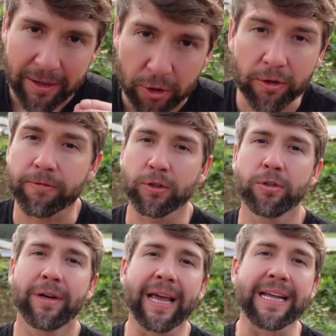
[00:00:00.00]
your
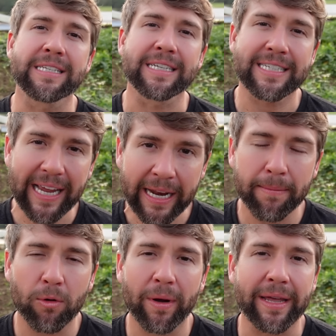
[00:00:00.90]
food and
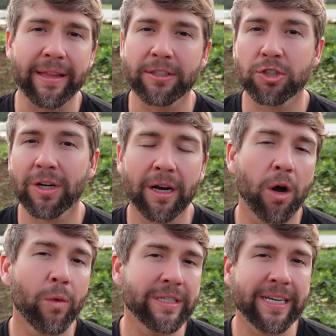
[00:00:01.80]
sustainable, and that you're not
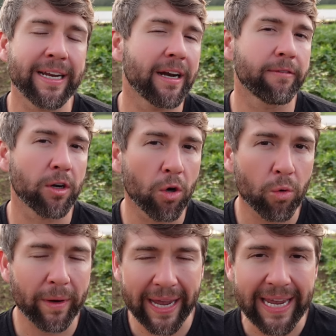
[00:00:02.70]
always eating out of a
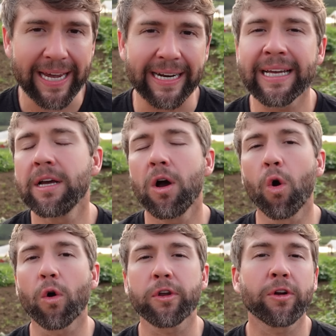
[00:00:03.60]
cold can,
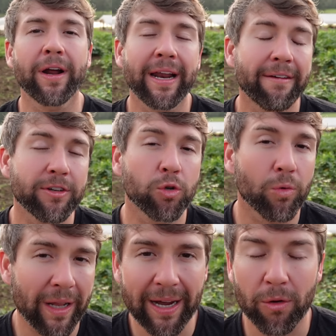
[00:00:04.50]
or you're not having to
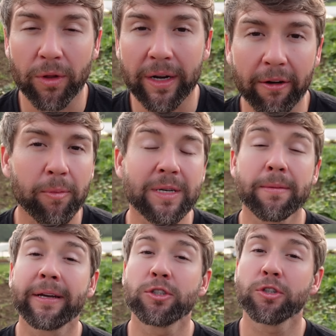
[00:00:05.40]
rely on the government to
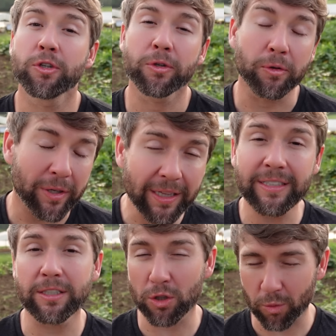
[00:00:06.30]
make sure your
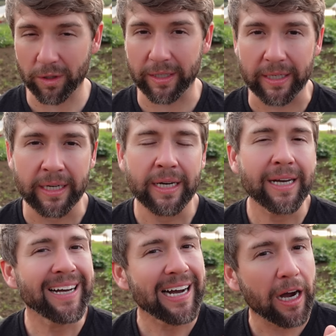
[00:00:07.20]
utilities are working.
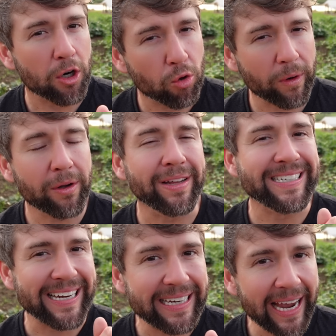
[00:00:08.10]
A grill
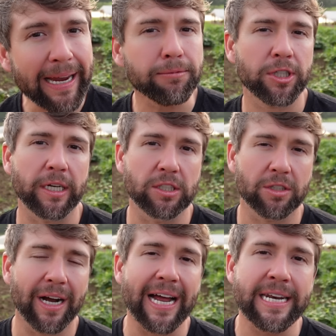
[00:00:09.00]
is a game
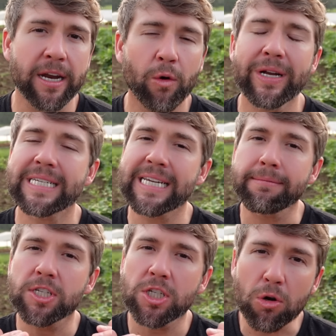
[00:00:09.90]
changer. I know it
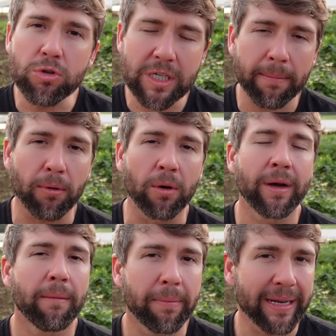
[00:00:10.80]
seems so simple,
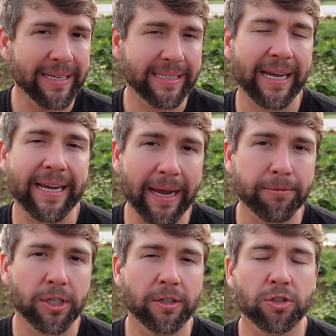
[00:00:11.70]
but it is a
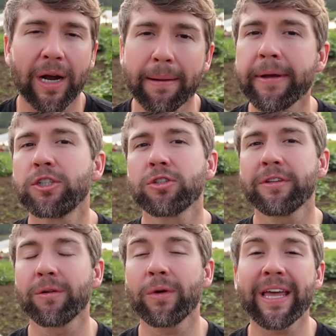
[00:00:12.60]
game changer. I make sure
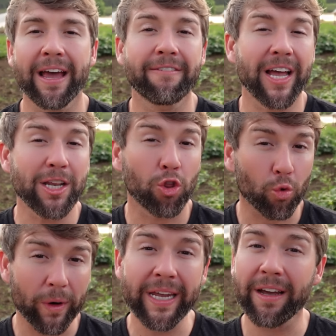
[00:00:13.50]
that we have
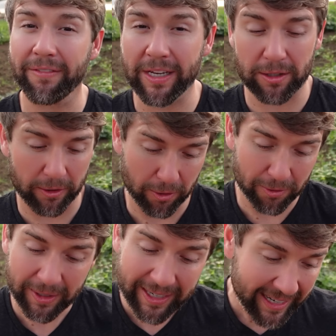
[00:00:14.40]
three of these little